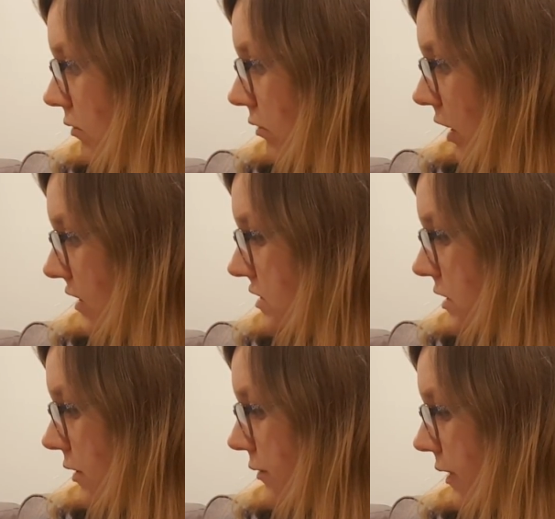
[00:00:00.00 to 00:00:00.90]
Right,
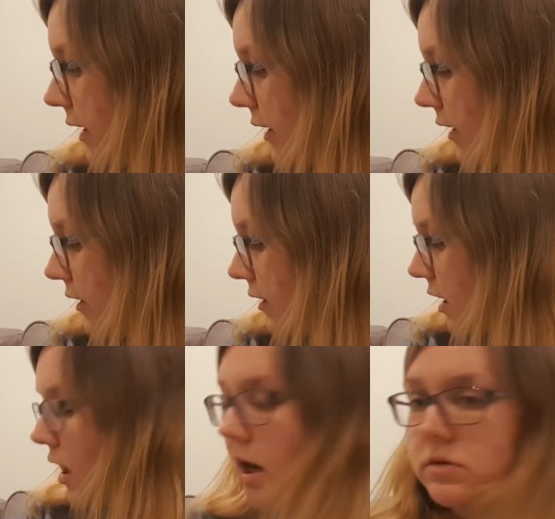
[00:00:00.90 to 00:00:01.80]
okay.
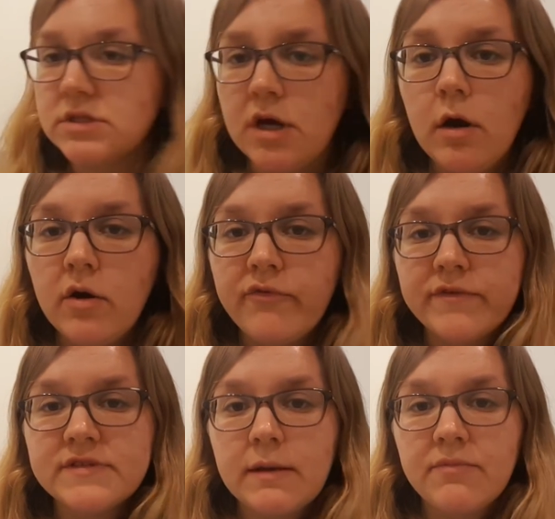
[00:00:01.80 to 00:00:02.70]
I'll start off
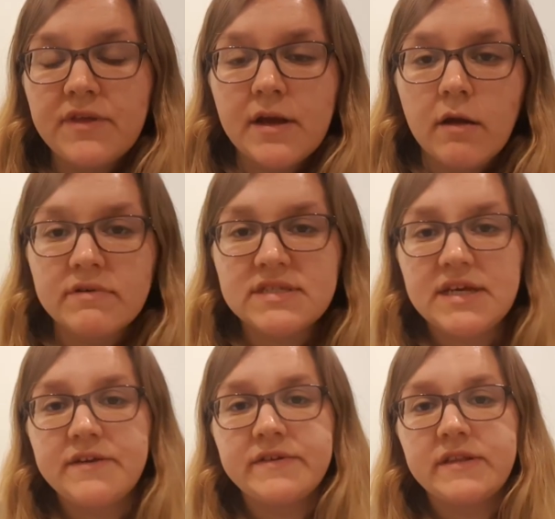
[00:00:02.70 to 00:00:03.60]
with something I
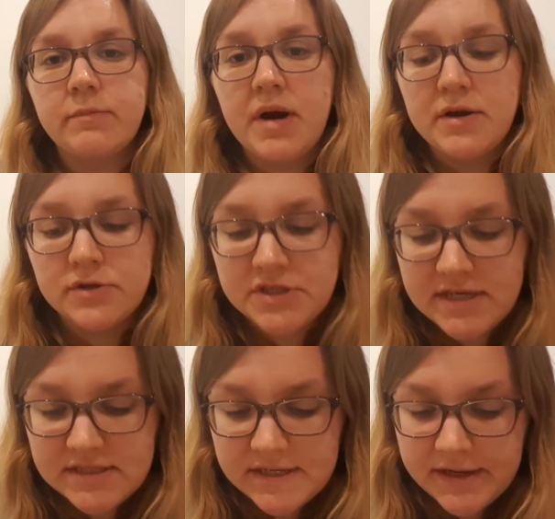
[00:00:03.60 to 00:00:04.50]
received in the post
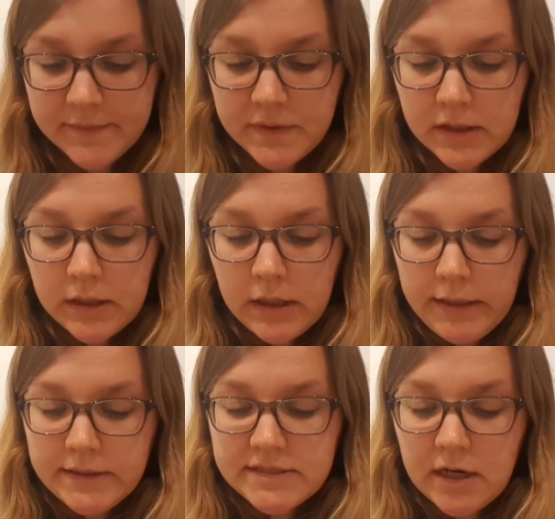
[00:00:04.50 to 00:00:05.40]
yesterday.
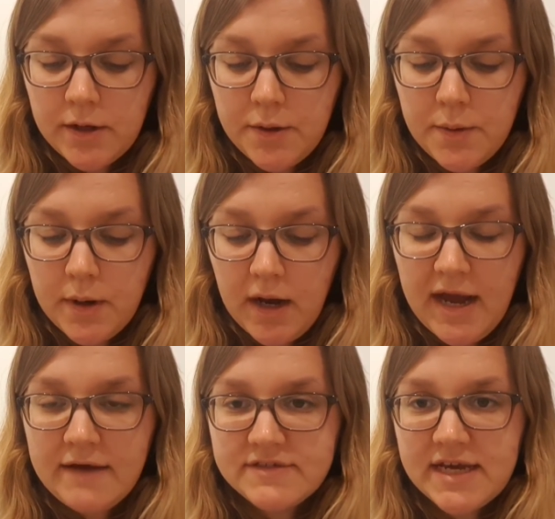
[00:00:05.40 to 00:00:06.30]
So
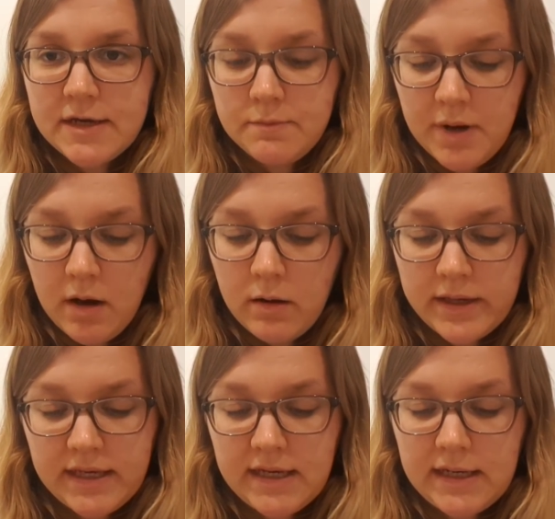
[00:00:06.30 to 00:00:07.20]
I have taken
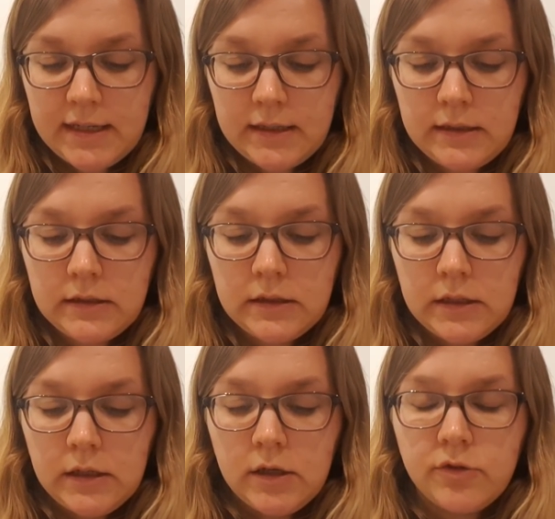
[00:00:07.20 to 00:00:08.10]
part in
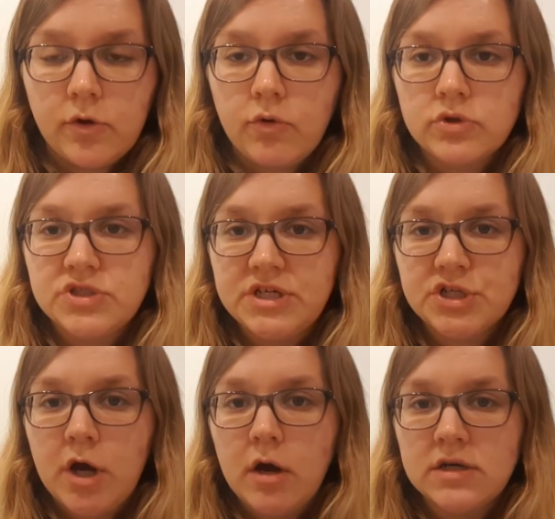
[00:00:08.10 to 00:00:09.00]
the cross
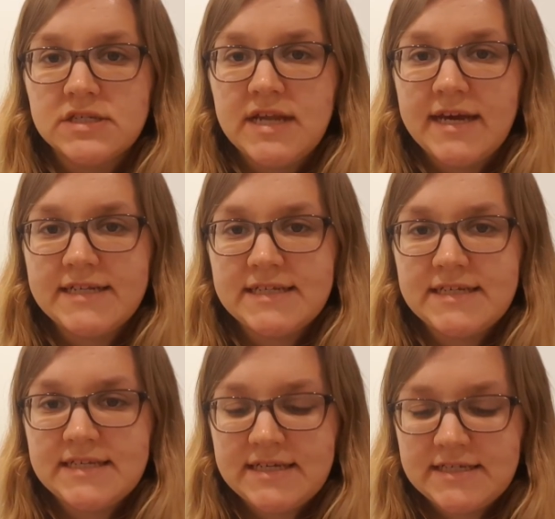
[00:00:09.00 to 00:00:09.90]
stitch card and
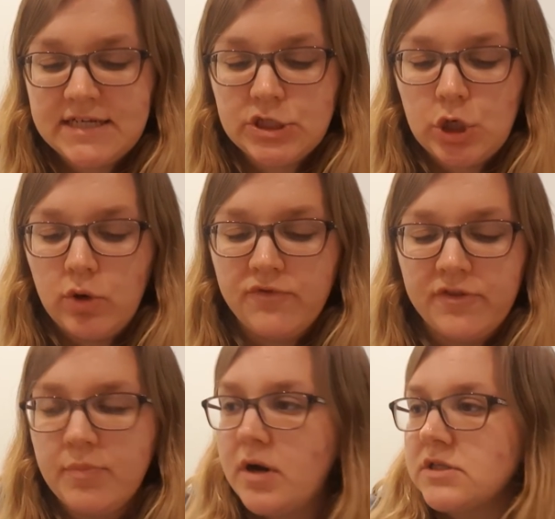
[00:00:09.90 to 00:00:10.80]
ATC stitch along
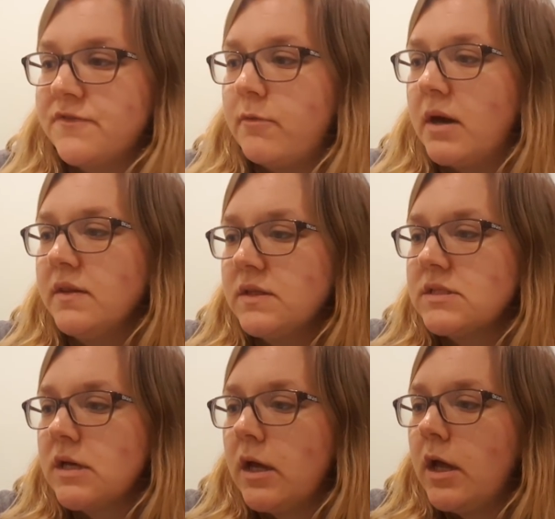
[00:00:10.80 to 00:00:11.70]
for the past few months.